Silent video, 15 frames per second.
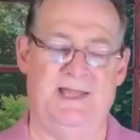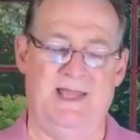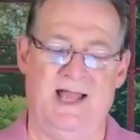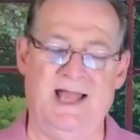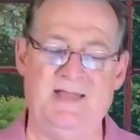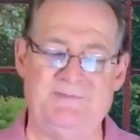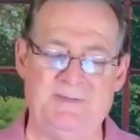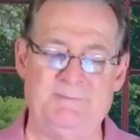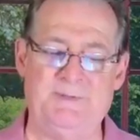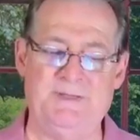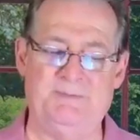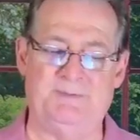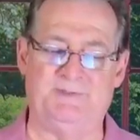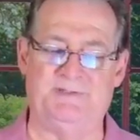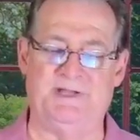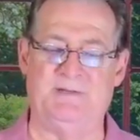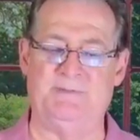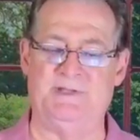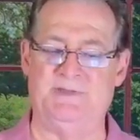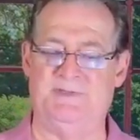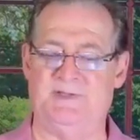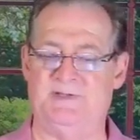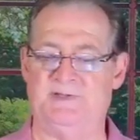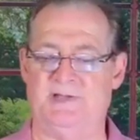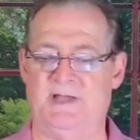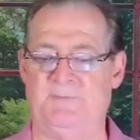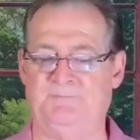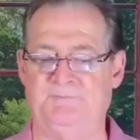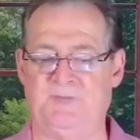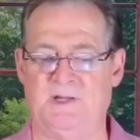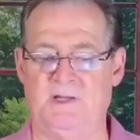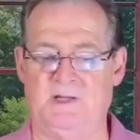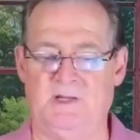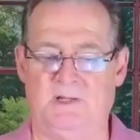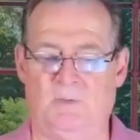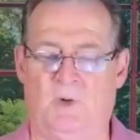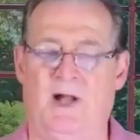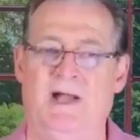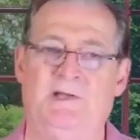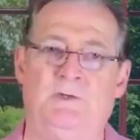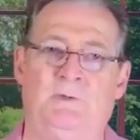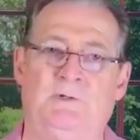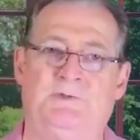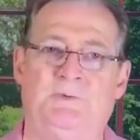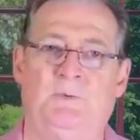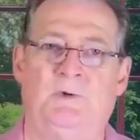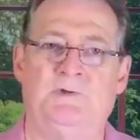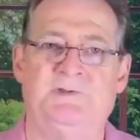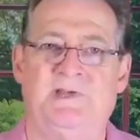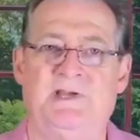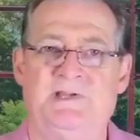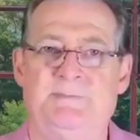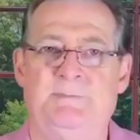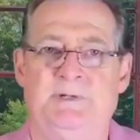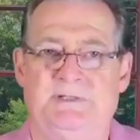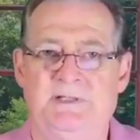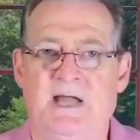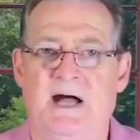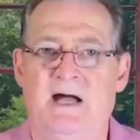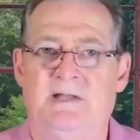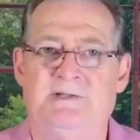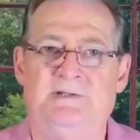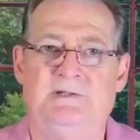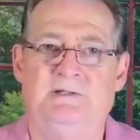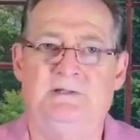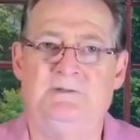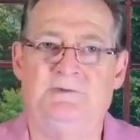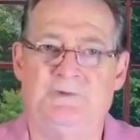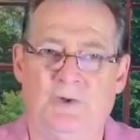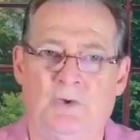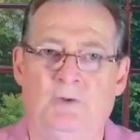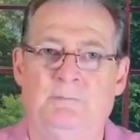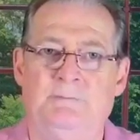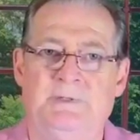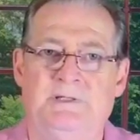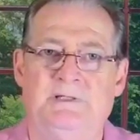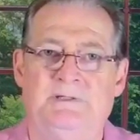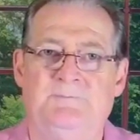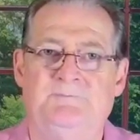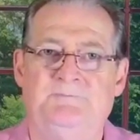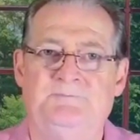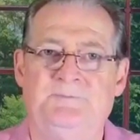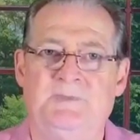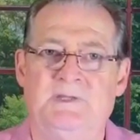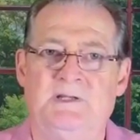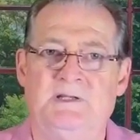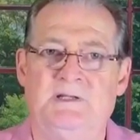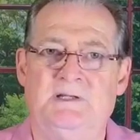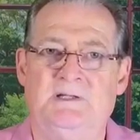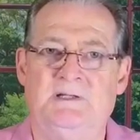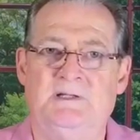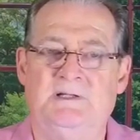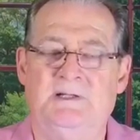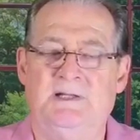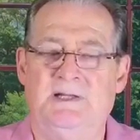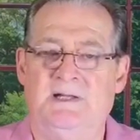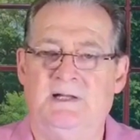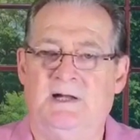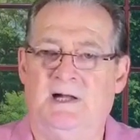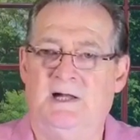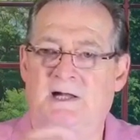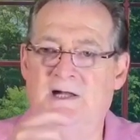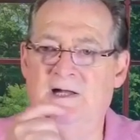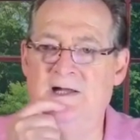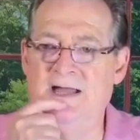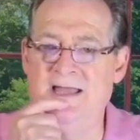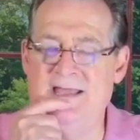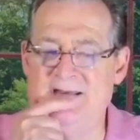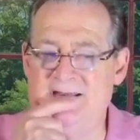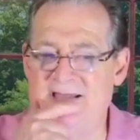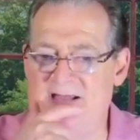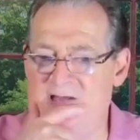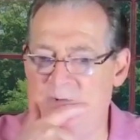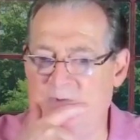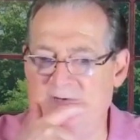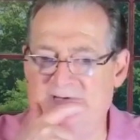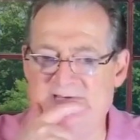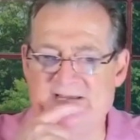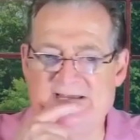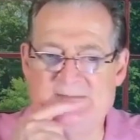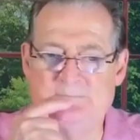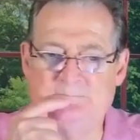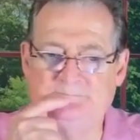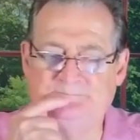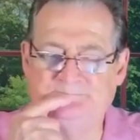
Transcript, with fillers: I've had people tell me things like, well, I know what the word says, but God told me. Uh, I had a guy one time